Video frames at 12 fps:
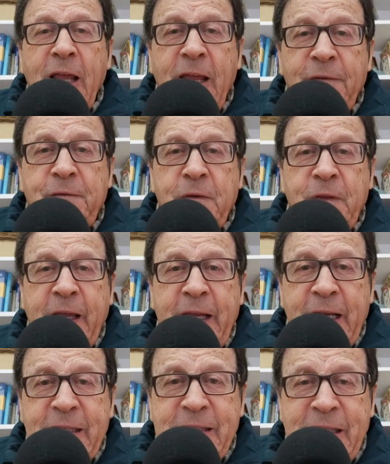if
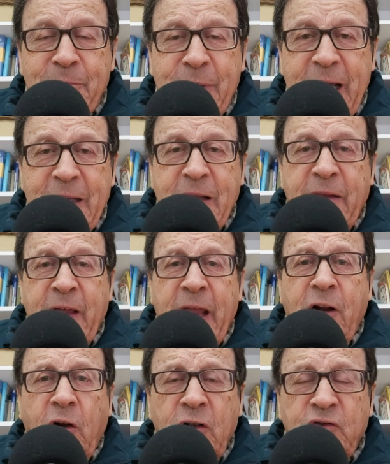they estimate that
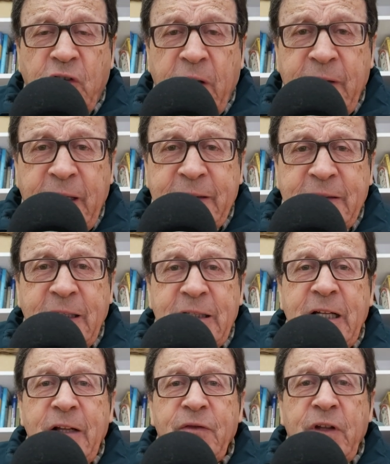they contradict
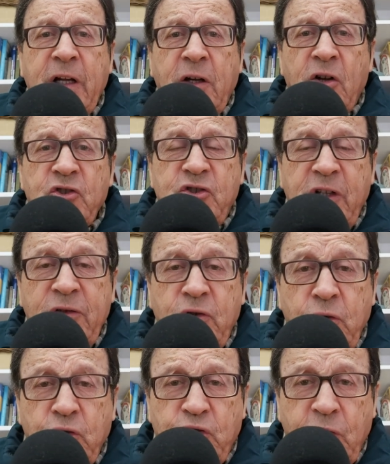the
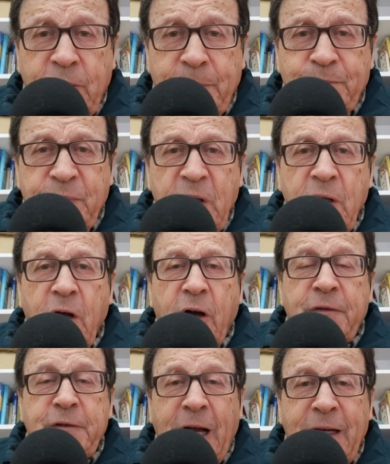Constitution
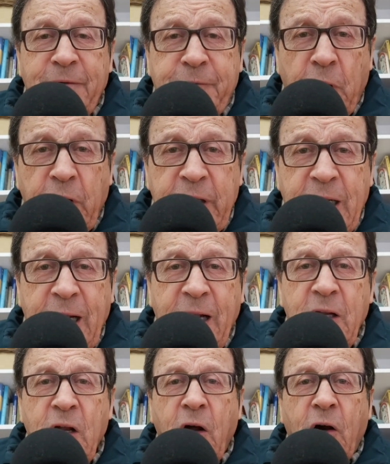of
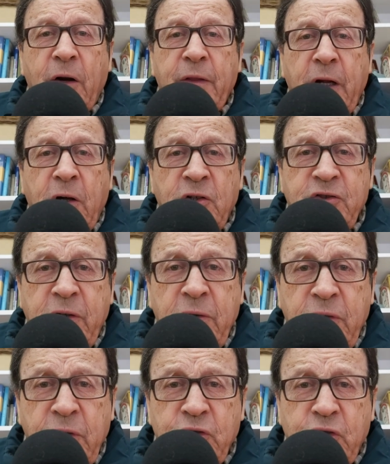California or the
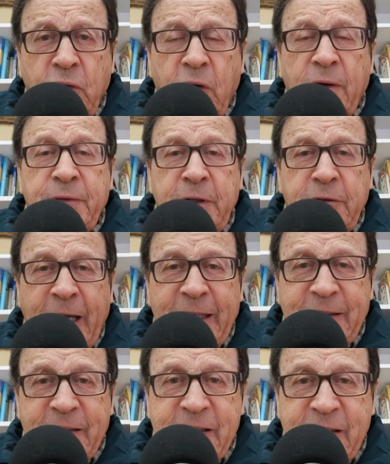Constitution of the
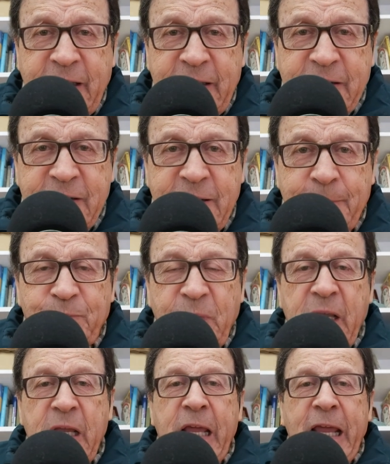United States.
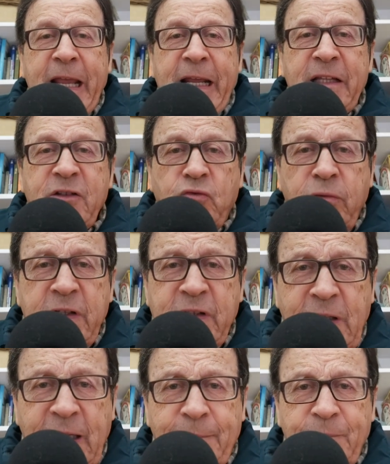In
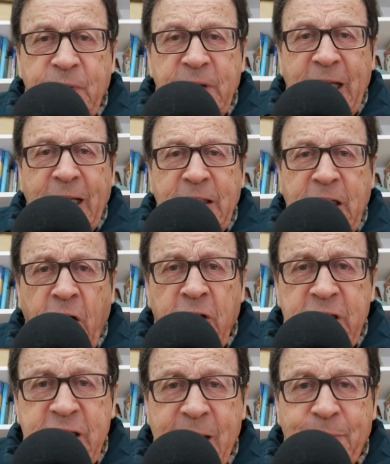Switzerland, that
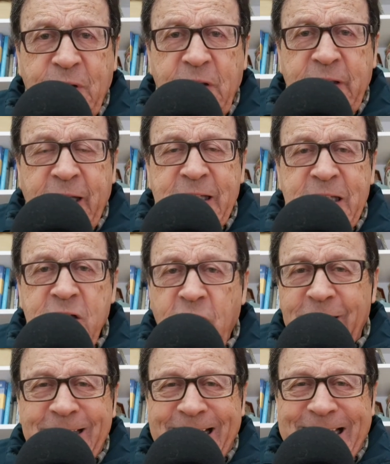concept does
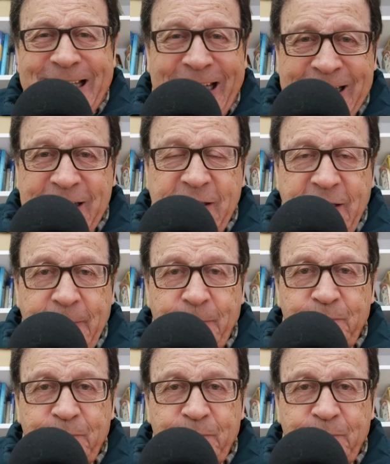not exist.